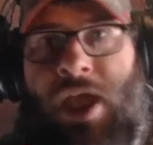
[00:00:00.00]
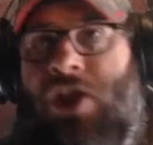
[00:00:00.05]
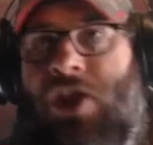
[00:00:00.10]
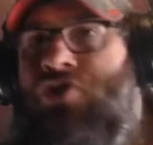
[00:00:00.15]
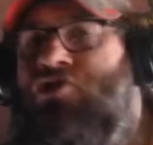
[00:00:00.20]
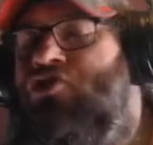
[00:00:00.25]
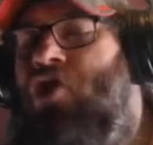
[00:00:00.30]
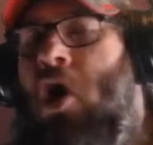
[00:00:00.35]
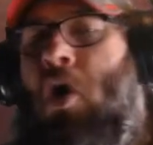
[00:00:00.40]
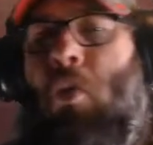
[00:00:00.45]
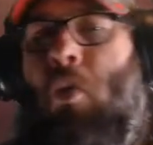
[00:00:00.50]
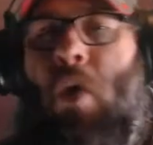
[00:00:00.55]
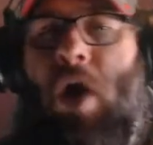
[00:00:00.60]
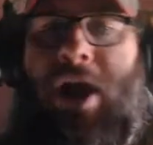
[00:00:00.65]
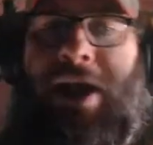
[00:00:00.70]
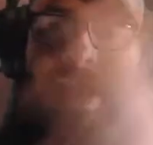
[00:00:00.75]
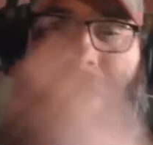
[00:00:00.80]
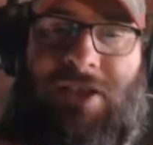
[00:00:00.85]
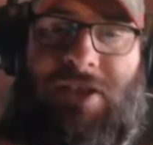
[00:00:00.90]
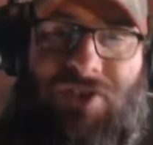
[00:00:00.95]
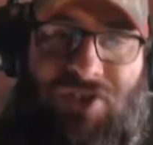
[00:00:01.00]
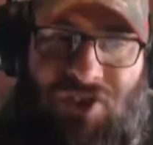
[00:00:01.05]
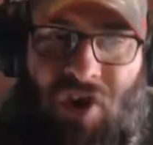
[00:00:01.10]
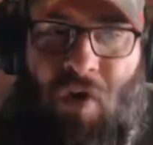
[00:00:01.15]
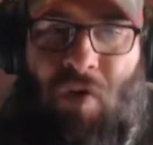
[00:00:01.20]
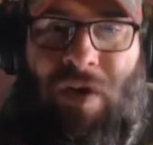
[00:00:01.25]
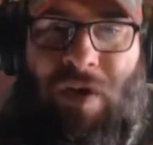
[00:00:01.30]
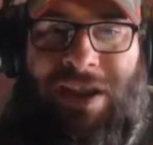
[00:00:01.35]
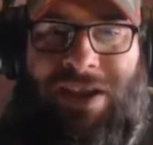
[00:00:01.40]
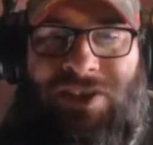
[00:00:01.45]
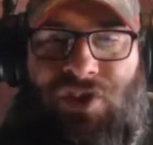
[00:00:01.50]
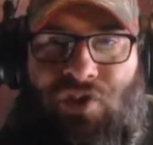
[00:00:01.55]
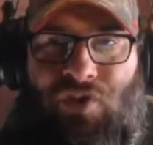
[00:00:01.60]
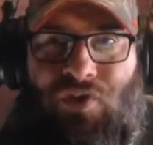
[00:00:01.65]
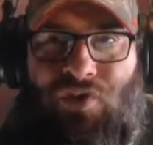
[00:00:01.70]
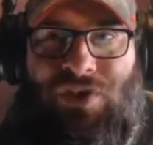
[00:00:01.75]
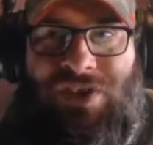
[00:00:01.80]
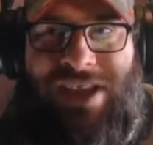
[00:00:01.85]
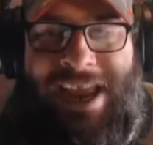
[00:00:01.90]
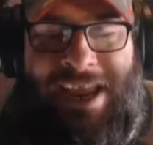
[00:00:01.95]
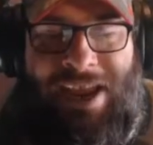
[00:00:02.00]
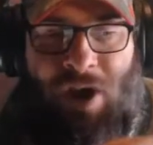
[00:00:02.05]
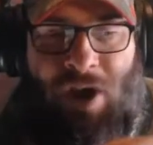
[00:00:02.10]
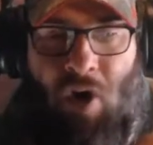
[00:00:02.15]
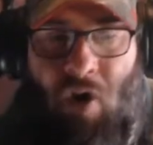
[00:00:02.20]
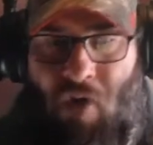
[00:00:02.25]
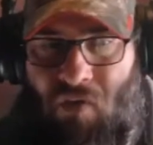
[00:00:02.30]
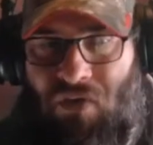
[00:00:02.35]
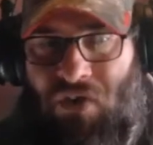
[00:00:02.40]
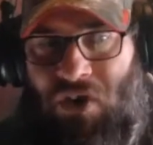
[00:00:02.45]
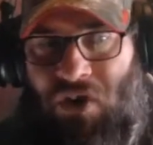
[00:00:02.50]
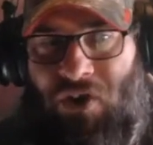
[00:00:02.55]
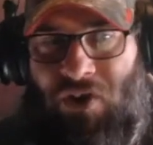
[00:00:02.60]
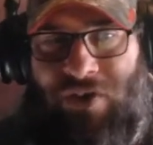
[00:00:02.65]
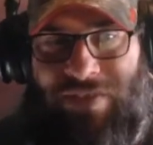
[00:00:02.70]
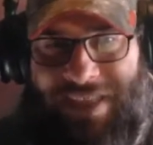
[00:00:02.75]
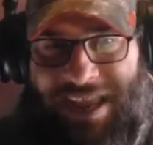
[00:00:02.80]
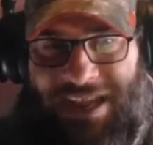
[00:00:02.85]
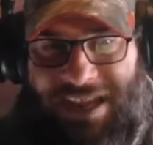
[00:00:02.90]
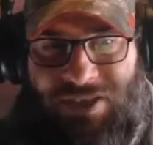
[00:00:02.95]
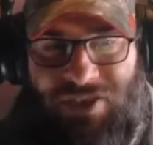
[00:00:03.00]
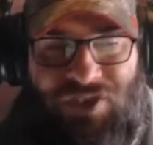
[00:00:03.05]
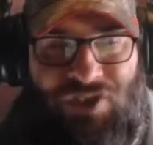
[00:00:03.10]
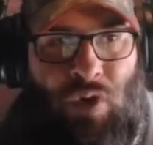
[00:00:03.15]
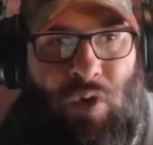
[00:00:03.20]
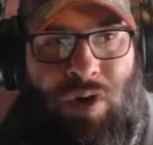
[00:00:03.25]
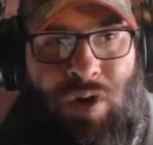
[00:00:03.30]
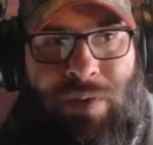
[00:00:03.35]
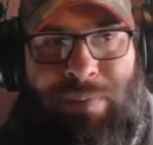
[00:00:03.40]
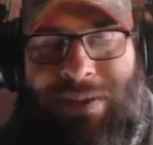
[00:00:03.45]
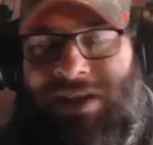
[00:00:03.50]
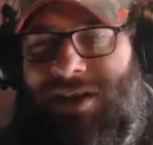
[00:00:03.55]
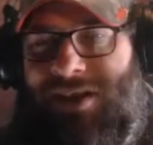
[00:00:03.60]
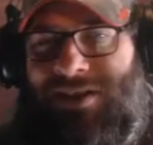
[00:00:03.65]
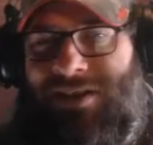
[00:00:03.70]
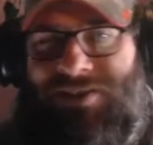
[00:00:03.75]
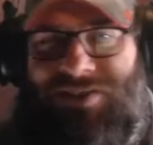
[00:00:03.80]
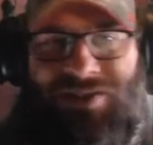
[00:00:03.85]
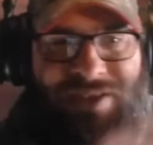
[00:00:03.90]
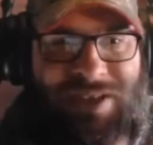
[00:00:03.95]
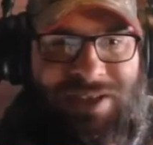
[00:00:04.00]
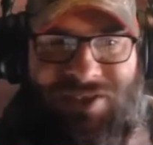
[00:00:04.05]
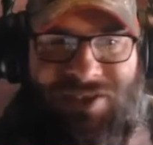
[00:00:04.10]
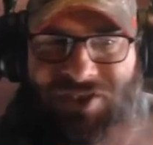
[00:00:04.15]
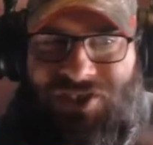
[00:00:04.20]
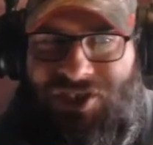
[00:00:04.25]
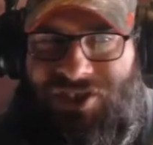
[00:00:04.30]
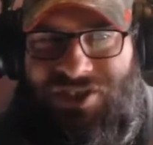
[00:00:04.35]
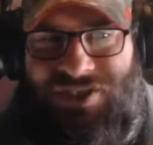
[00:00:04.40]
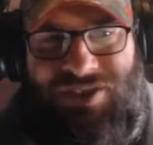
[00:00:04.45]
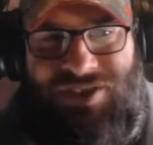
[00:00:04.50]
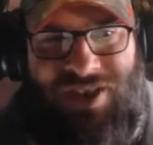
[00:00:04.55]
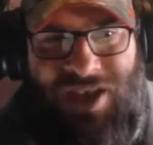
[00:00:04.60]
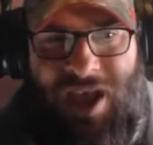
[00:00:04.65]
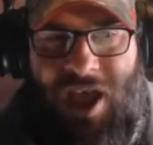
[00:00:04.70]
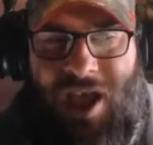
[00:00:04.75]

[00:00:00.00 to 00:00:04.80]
No one is going to take over that store because it's just